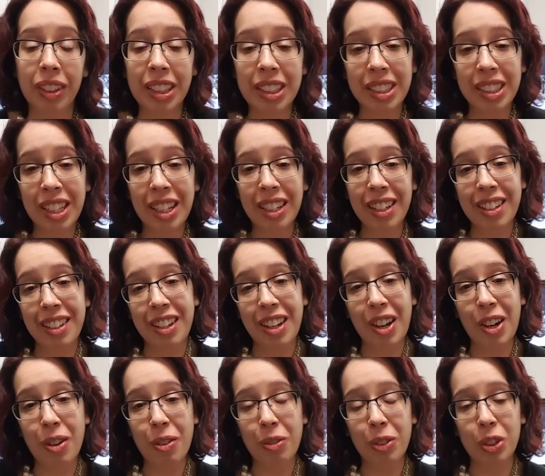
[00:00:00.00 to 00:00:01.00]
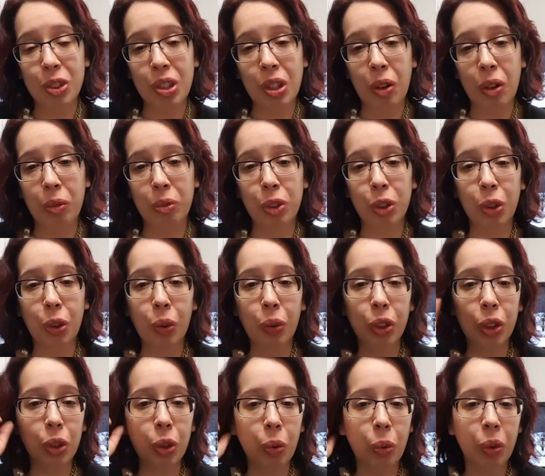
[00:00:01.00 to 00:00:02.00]
That's taking care of yourself. You know,
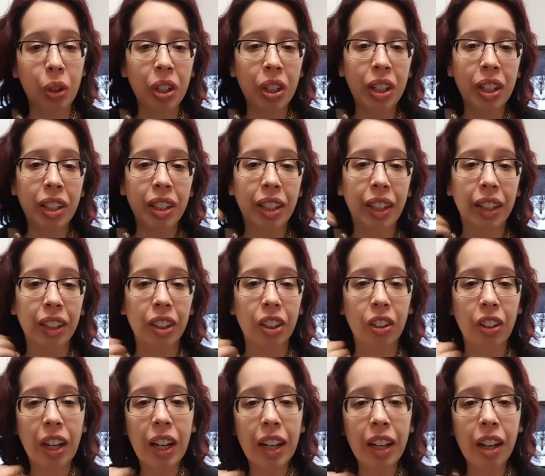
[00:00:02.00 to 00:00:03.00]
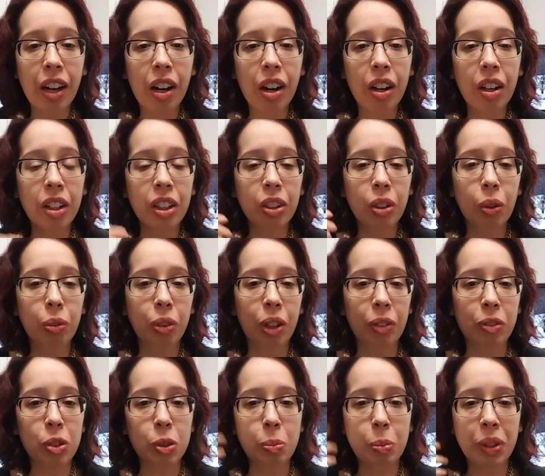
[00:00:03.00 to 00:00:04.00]
you don't like your hair, you know, if you
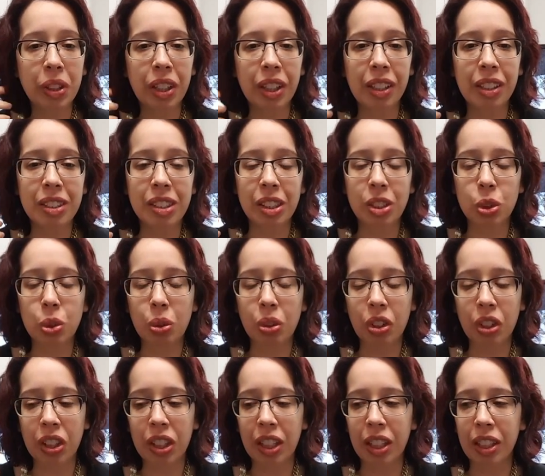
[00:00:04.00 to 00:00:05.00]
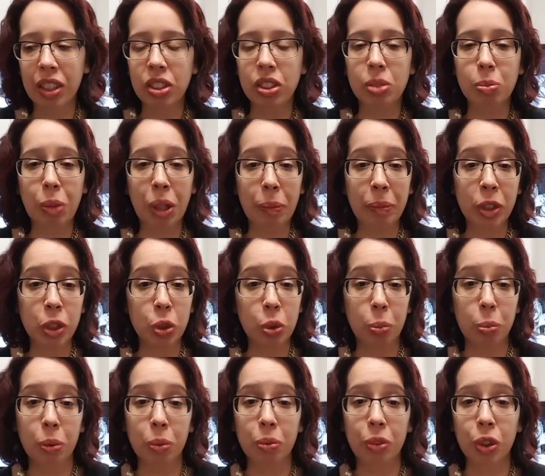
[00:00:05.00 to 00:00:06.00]
have split ends, that sort of thing. It's maybe
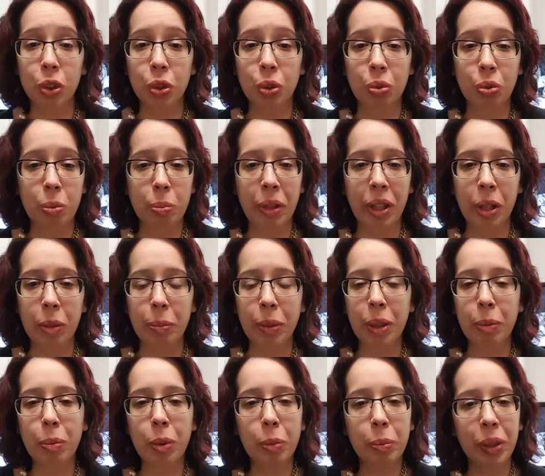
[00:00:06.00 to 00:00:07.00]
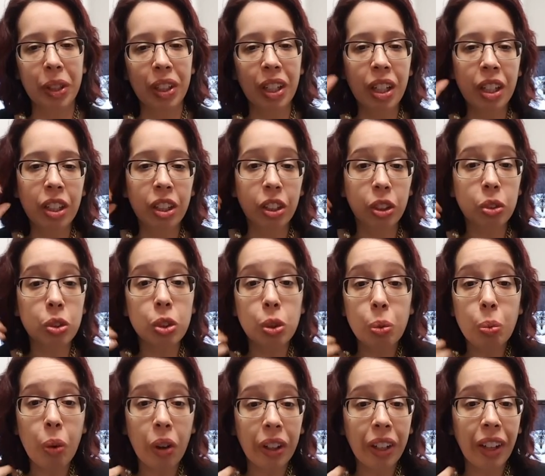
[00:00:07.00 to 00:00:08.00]
superficial for many people, but you
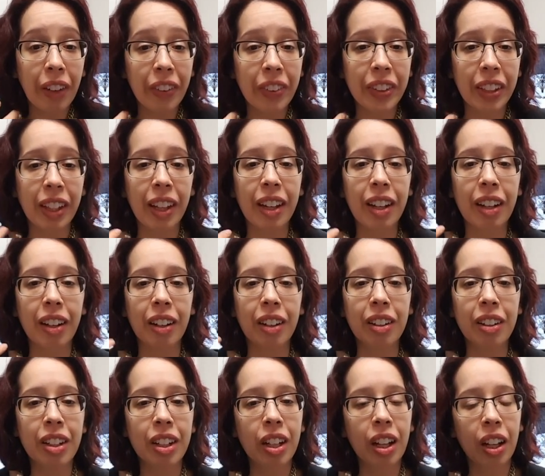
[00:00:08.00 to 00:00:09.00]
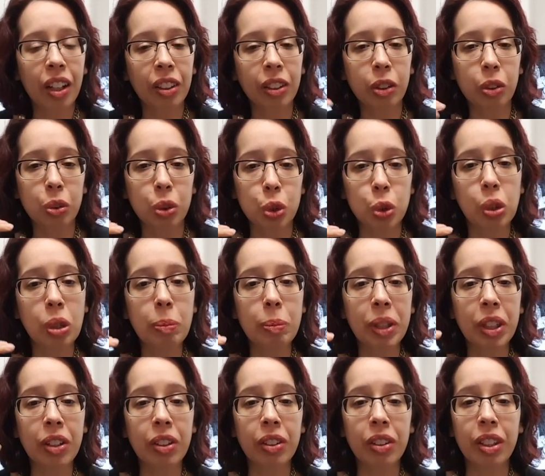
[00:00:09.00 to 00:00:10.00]
do want healthy hair, a little trim
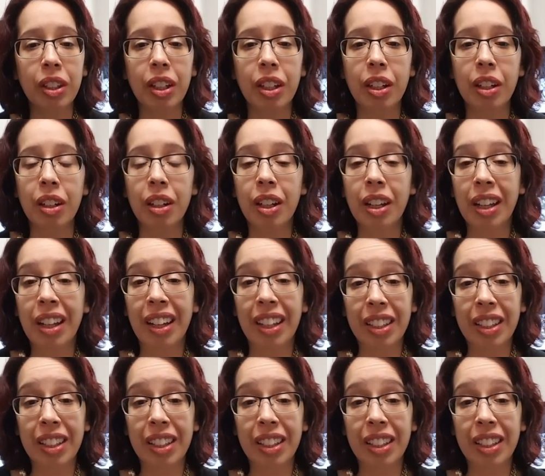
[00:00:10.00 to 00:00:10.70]
here and there.